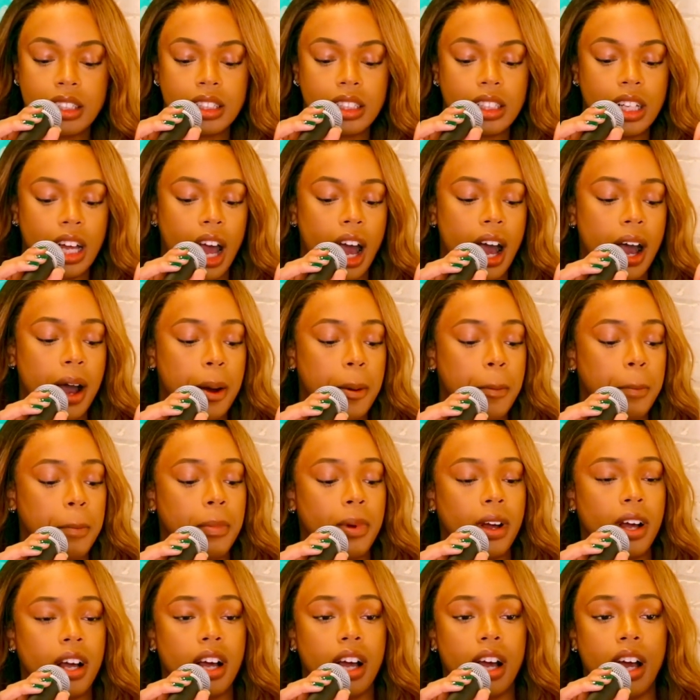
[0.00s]

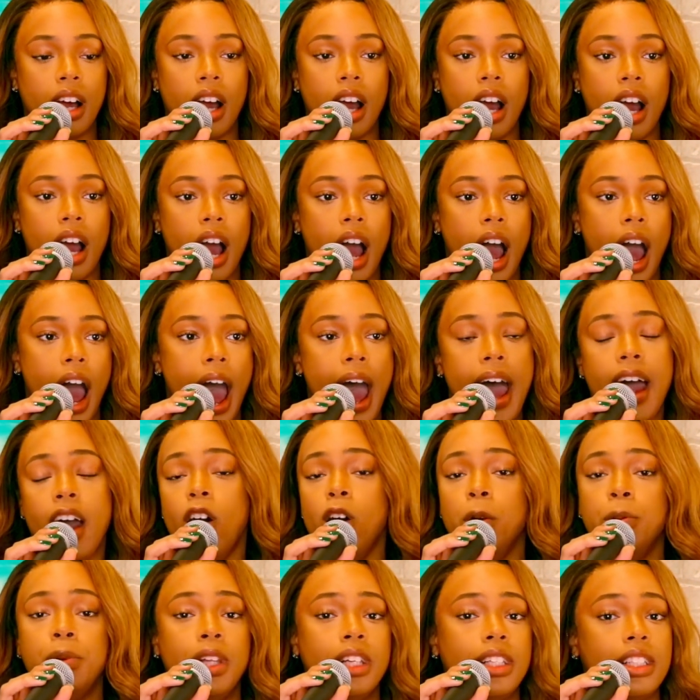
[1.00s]
I hope
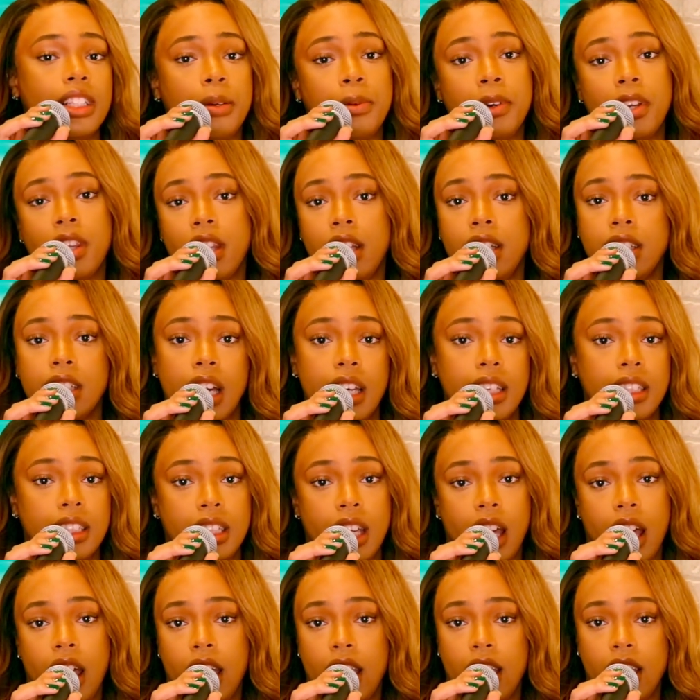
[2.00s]
that some of the things I
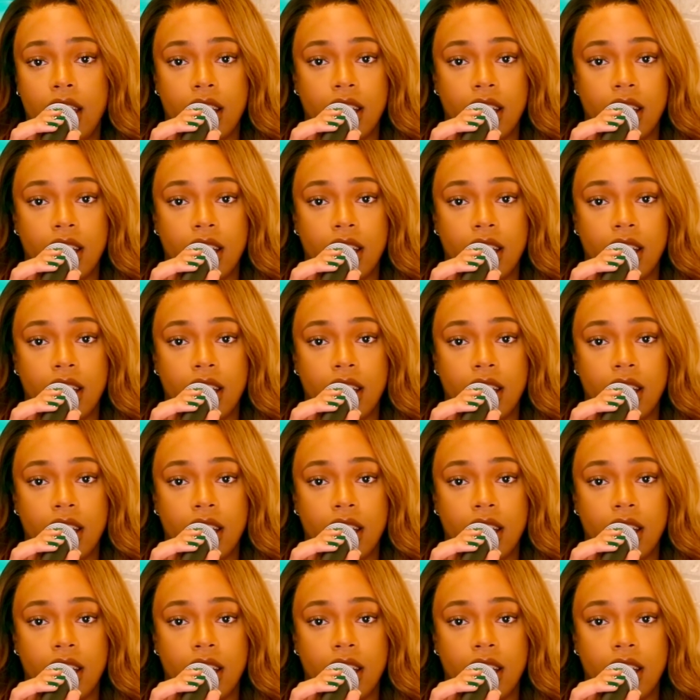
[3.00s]
say